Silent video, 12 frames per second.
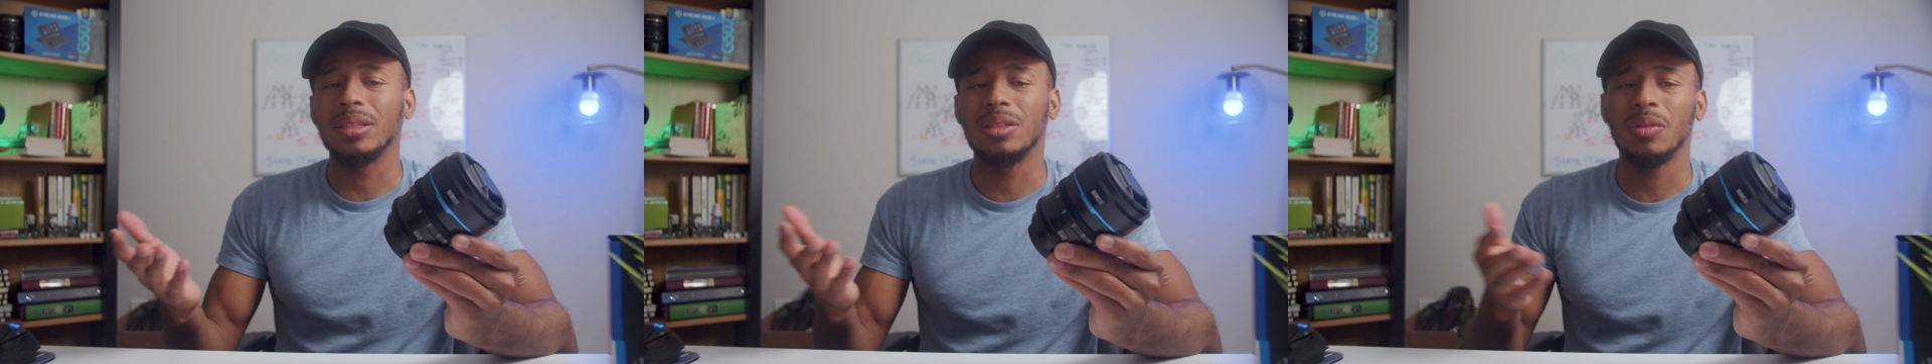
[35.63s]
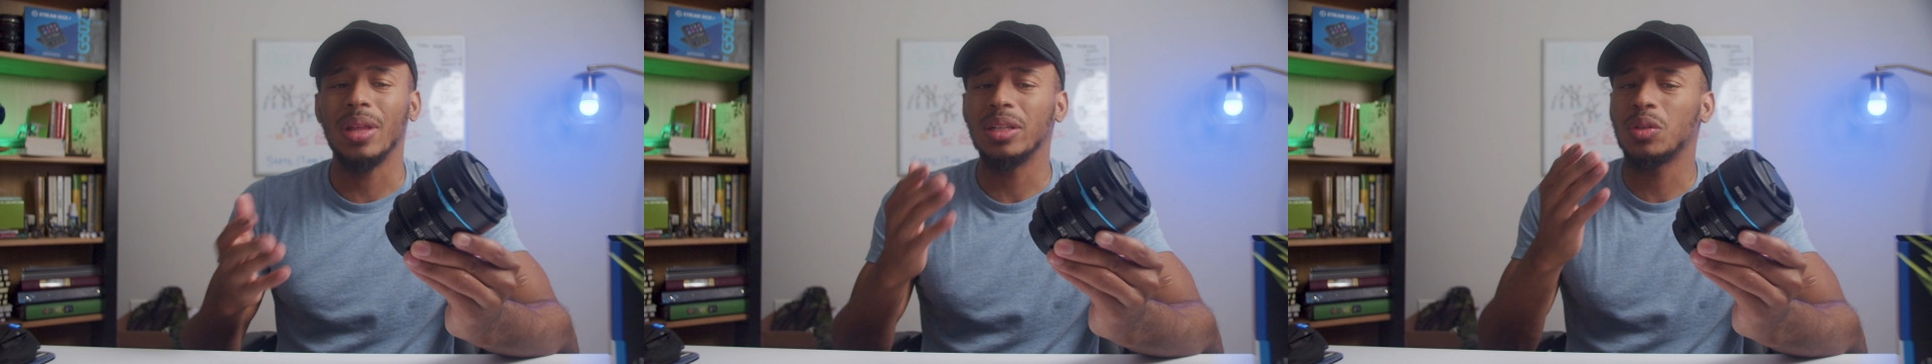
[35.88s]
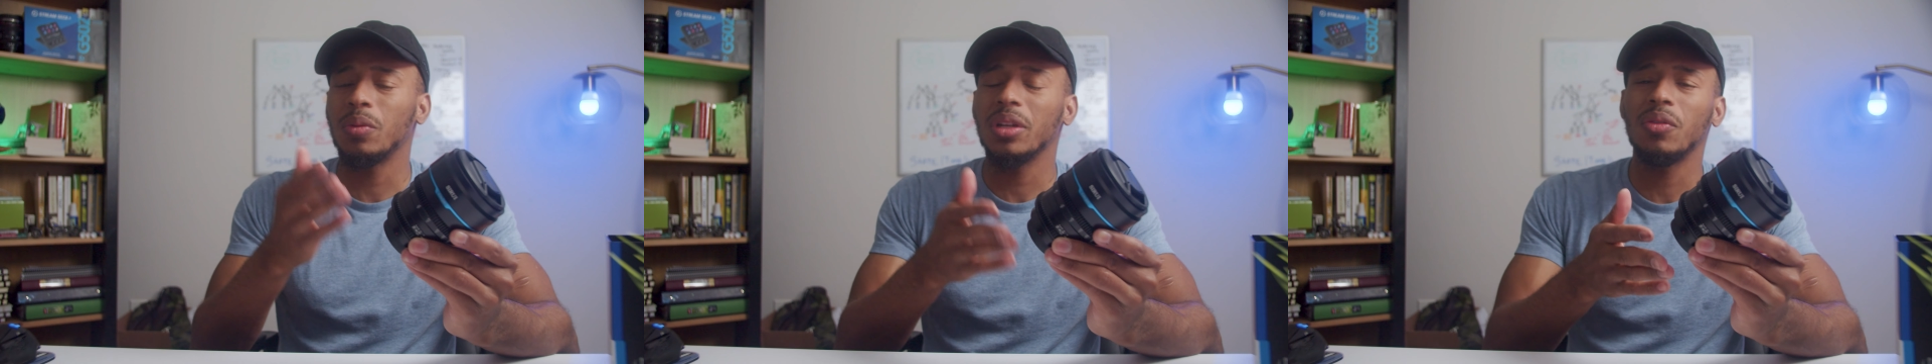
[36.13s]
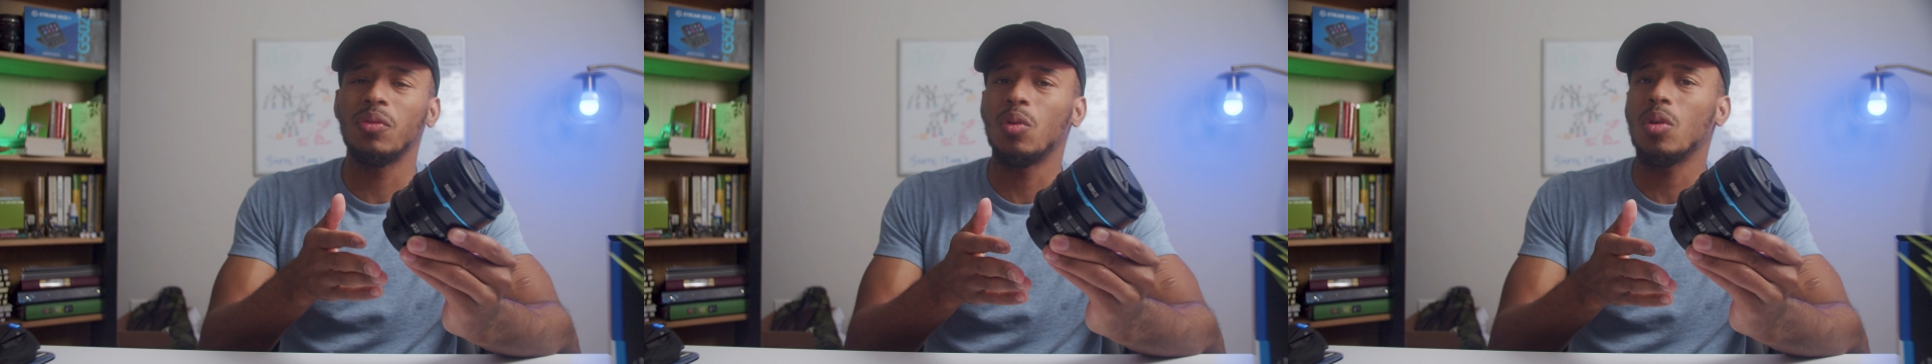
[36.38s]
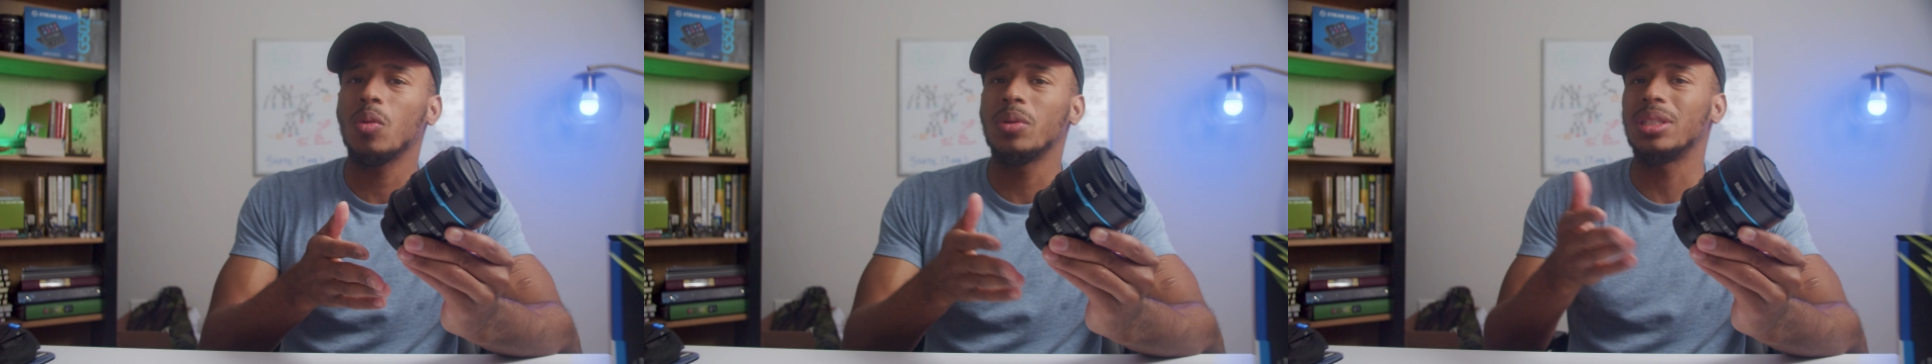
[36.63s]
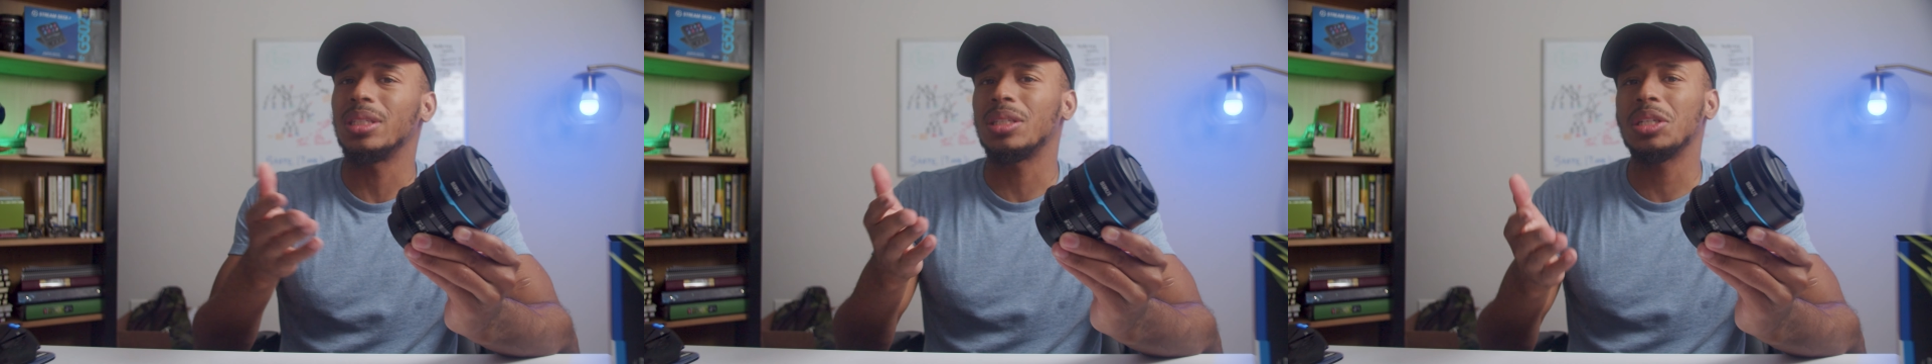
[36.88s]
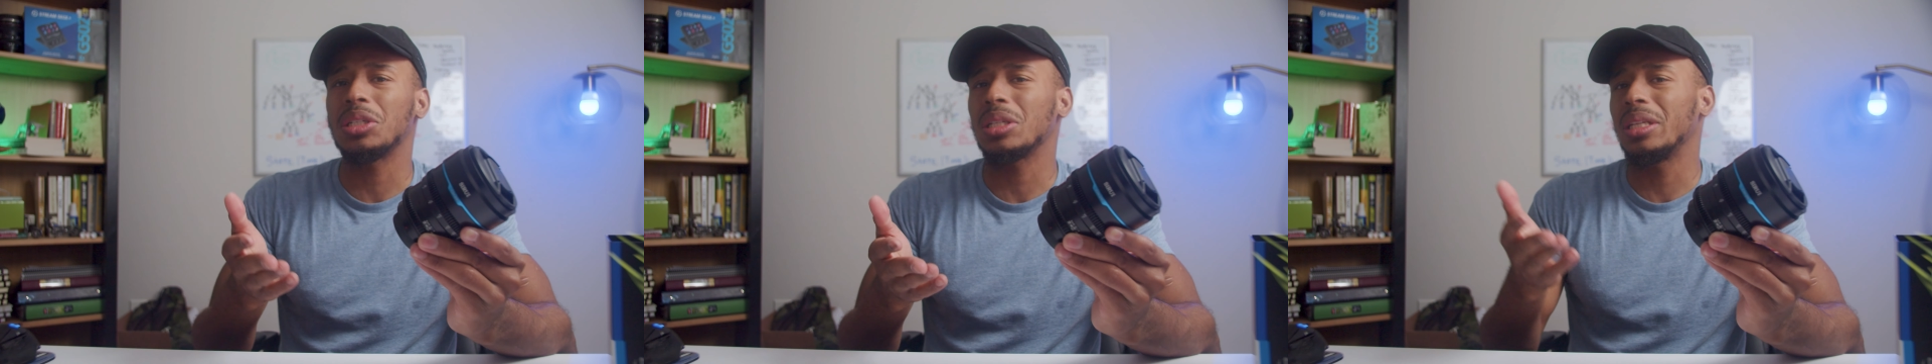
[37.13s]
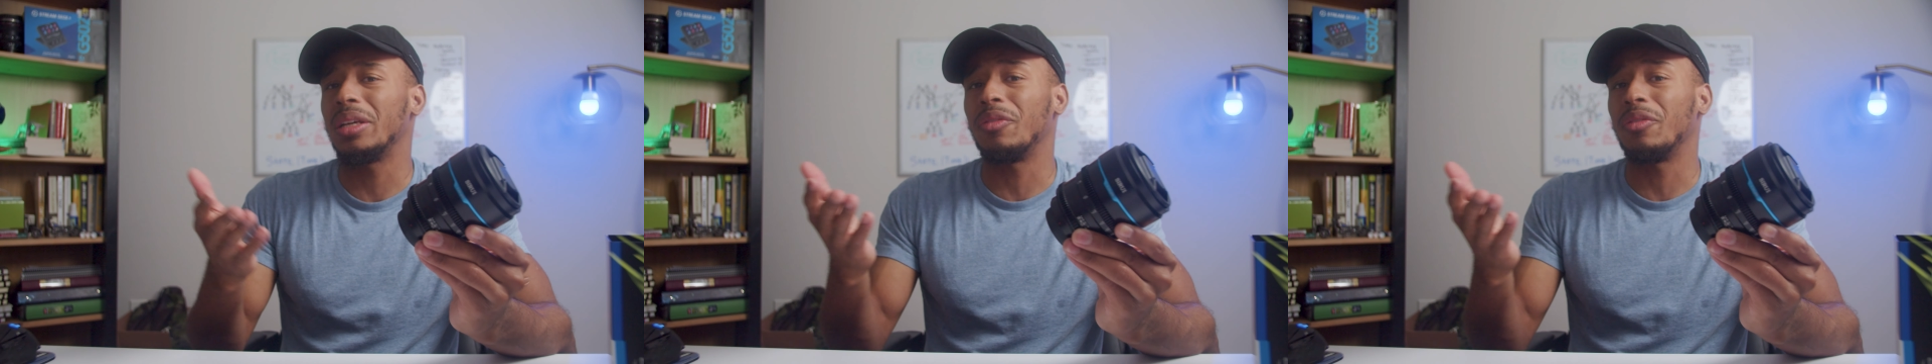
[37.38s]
So that 24 was essentially a